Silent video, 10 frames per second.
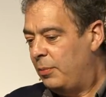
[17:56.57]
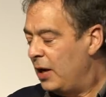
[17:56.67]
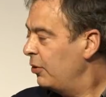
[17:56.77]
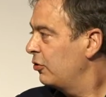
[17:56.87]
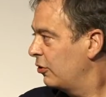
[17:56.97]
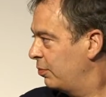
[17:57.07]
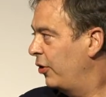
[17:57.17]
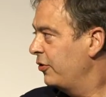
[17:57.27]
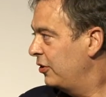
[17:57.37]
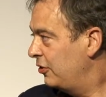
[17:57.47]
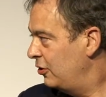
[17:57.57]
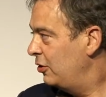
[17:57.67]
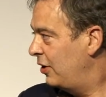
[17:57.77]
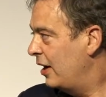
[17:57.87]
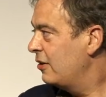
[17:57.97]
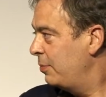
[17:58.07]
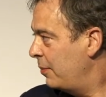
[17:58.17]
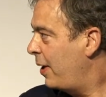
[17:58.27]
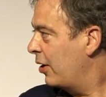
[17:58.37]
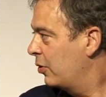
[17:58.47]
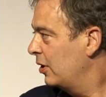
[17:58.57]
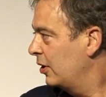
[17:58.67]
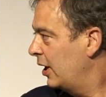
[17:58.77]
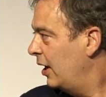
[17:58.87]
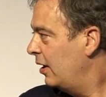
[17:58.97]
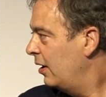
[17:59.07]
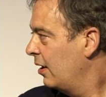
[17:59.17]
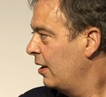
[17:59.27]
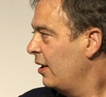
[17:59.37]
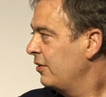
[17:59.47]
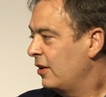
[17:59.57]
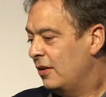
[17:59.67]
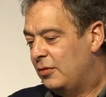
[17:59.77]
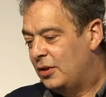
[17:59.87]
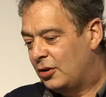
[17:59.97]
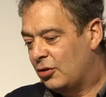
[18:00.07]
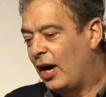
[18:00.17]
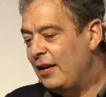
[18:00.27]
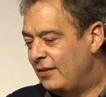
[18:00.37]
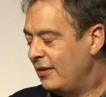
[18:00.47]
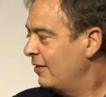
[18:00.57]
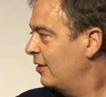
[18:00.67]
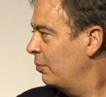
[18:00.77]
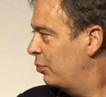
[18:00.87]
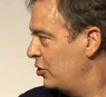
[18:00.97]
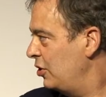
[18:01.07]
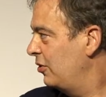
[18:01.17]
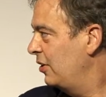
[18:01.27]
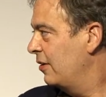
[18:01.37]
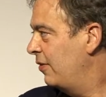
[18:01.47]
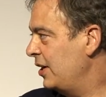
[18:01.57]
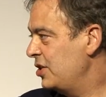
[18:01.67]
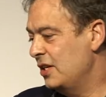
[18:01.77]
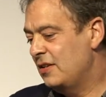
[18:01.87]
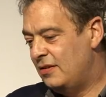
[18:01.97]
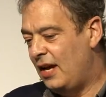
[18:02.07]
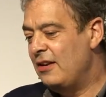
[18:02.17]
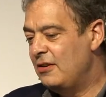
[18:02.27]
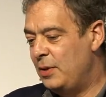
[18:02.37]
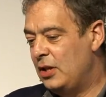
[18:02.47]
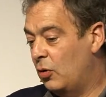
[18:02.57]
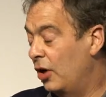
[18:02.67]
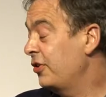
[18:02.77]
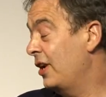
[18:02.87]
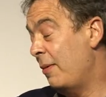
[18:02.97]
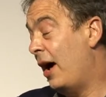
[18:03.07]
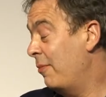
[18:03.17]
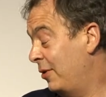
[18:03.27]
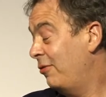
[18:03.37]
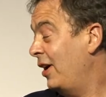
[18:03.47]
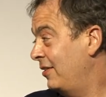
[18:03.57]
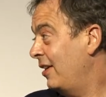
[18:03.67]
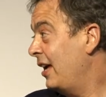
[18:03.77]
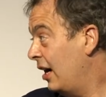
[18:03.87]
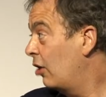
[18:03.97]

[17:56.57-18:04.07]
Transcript: people's responses do tend to be backward looking. So the, the crises that produce innovation tend to be the ones, and I'm, I'm afraid to say they